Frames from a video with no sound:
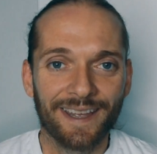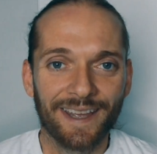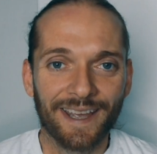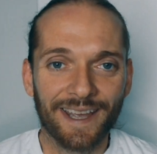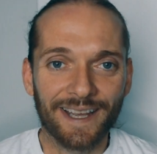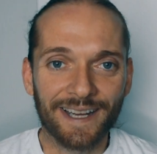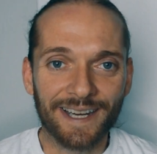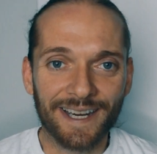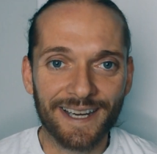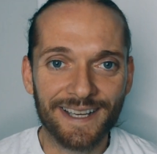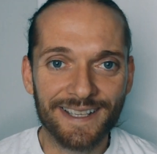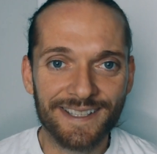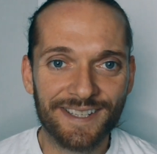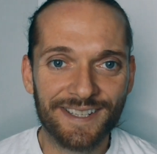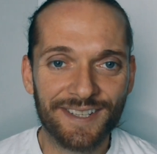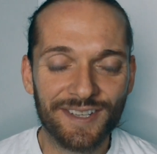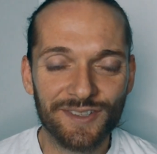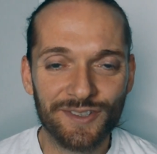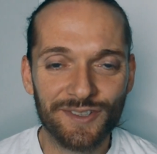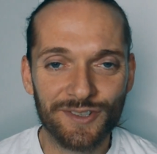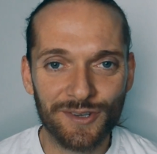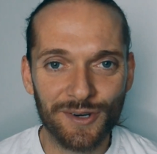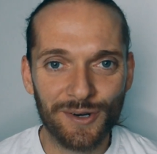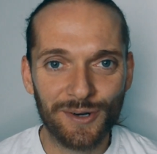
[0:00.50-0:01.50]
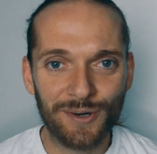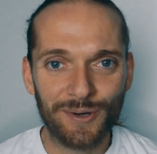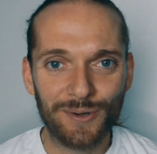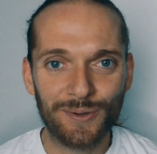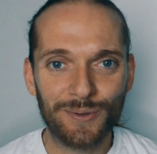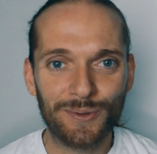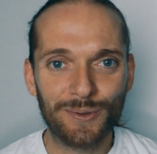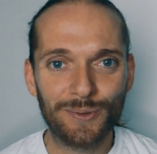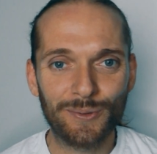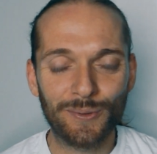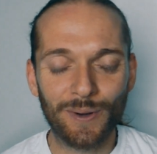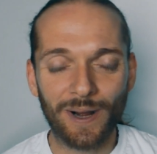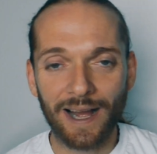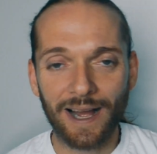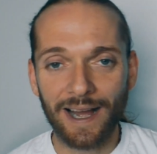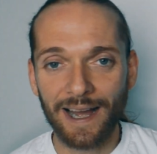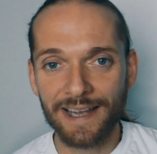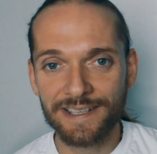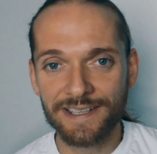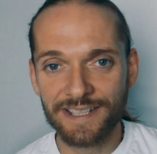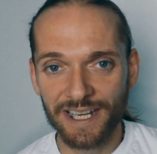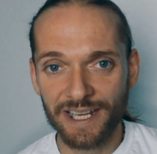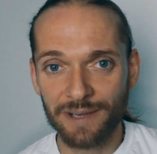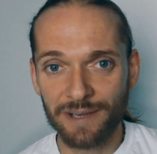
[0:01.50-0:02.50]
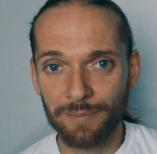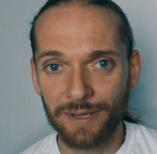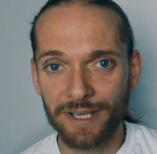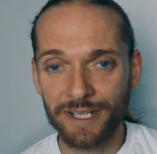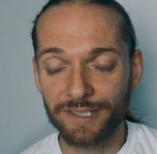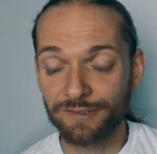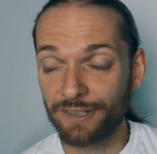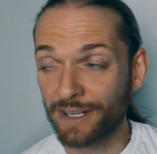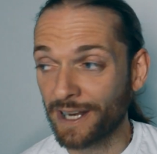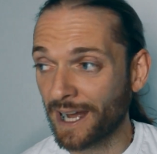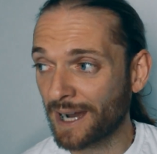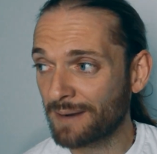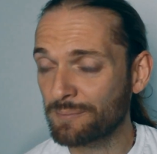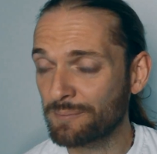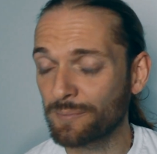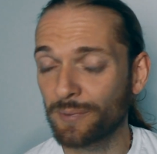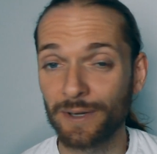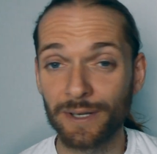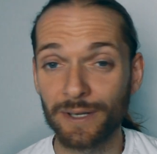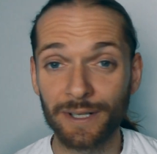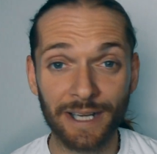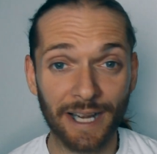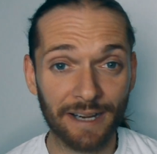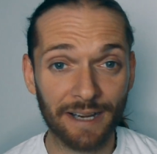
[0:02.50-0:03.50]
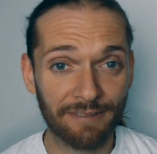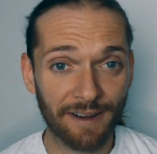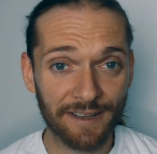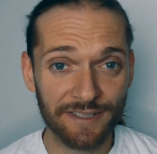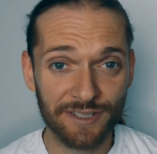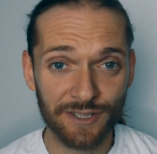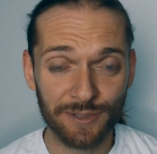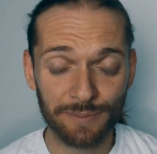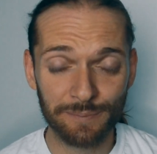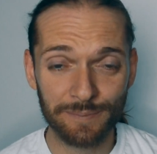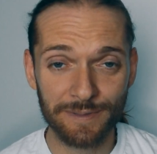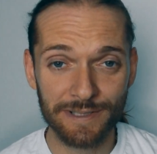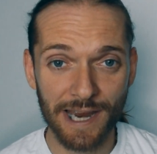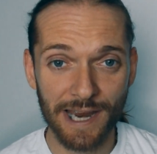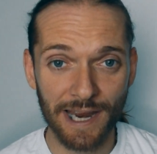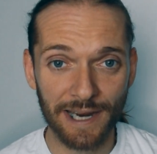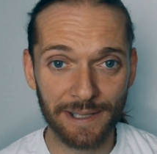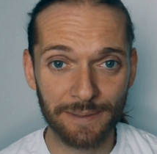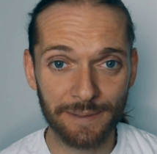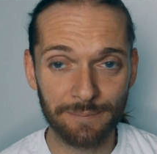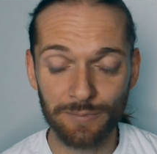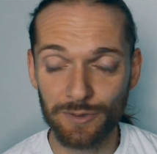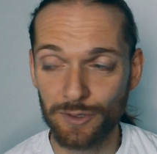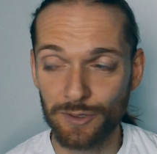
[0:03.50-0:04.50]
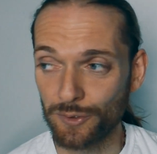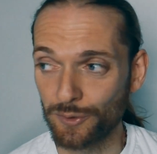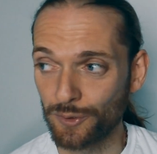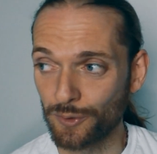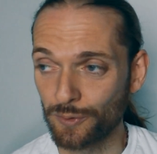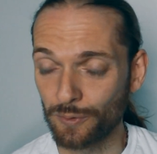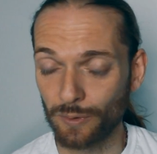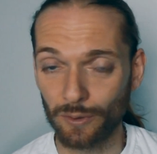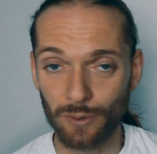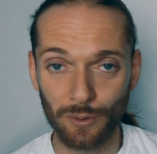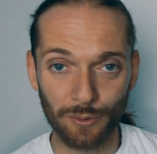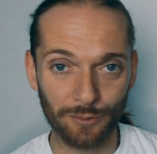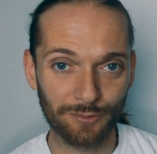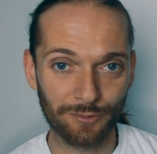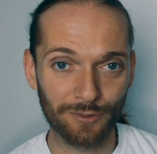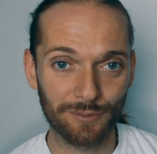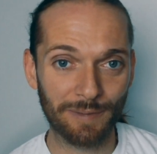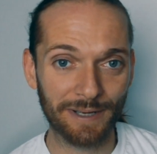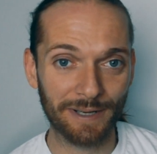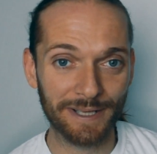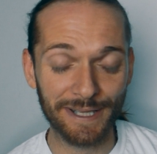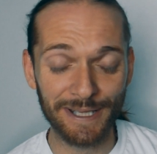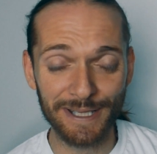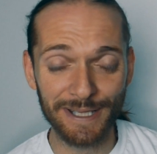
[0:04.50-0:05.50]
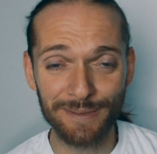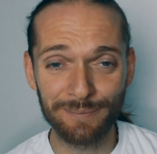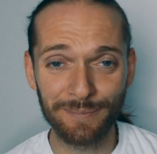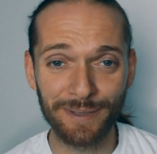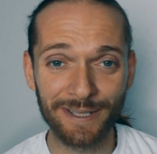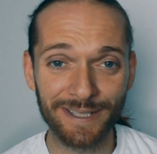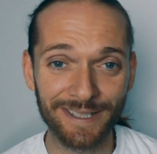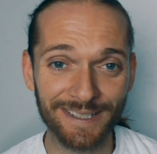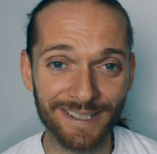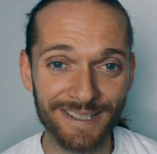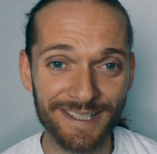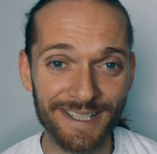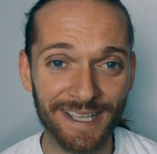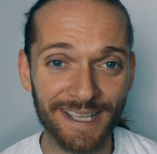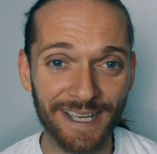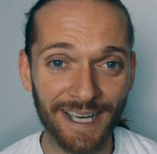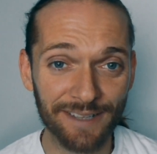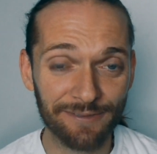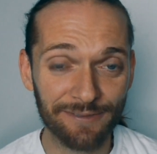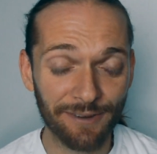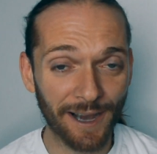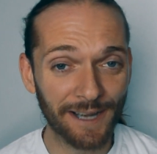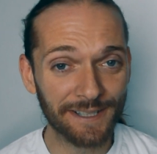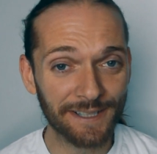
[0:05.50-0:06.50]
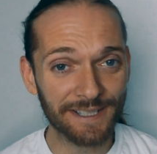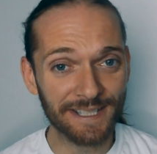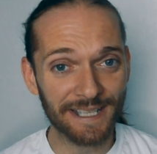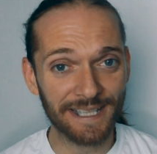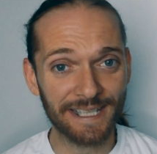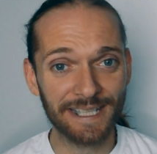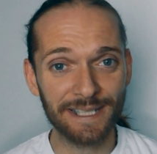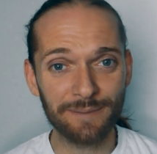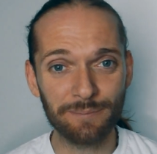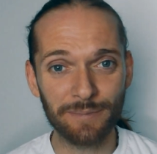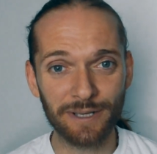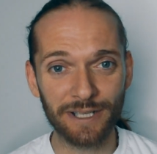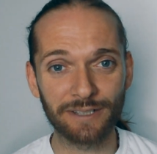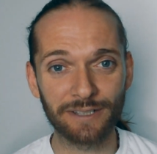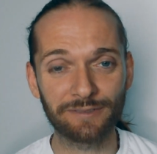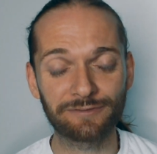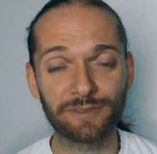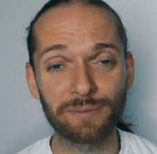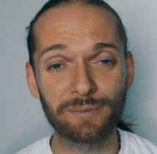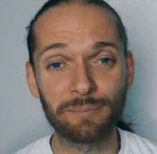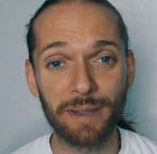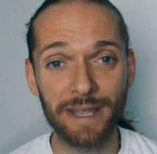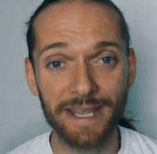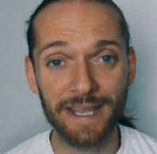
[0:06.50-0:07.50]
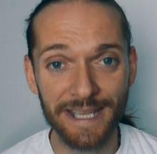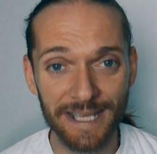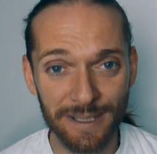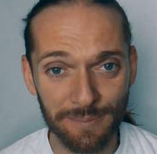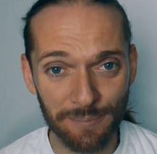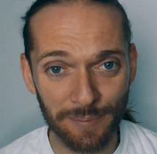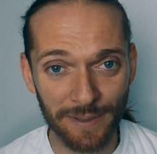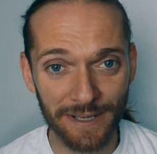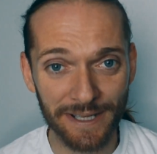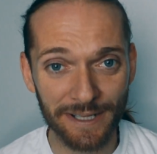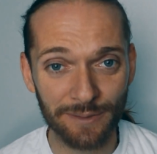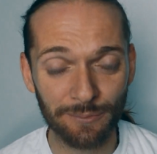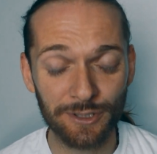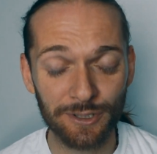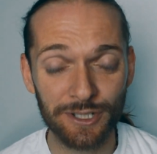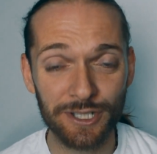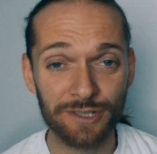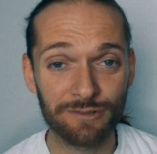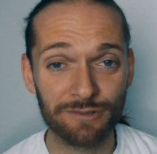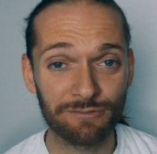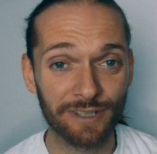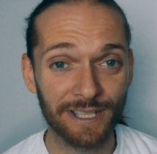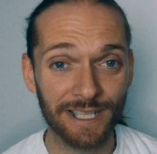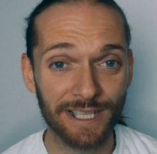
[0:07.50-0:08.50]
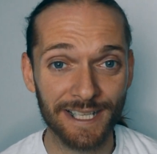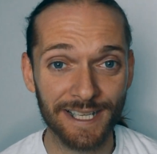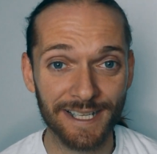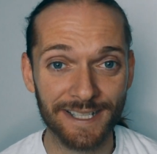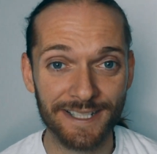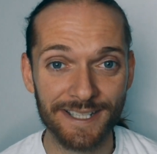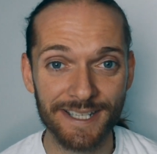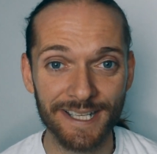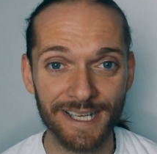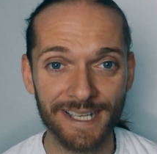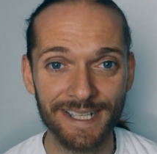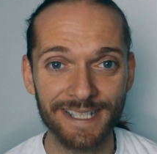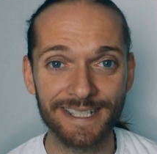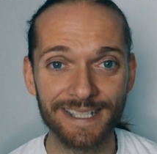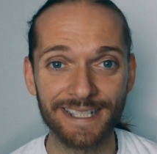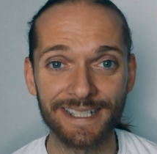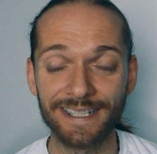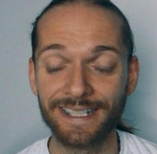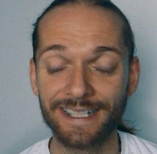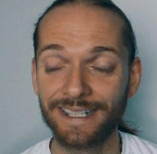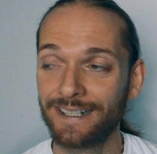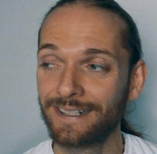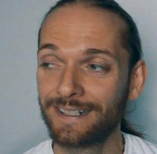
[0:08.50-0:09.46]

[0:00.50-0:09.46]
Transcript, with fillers: Hey guys, so as I am here in Hamburg, I've had some time to go through my emails, and I've had an email from eBay, which is really exciting.